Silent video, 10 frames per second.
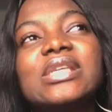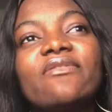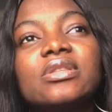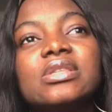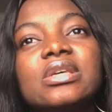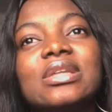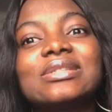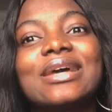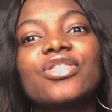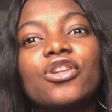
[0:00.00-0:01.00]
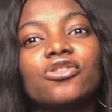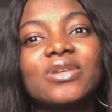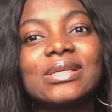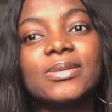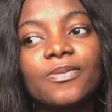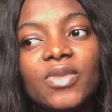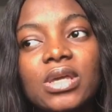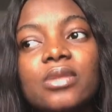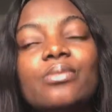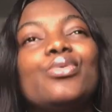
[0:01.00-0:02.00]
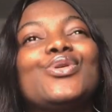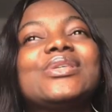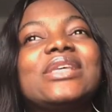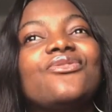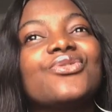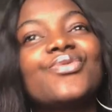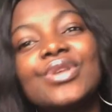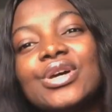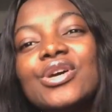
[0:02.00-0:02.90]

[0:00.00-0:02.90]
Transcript: 70 that's like 300 and something plus 7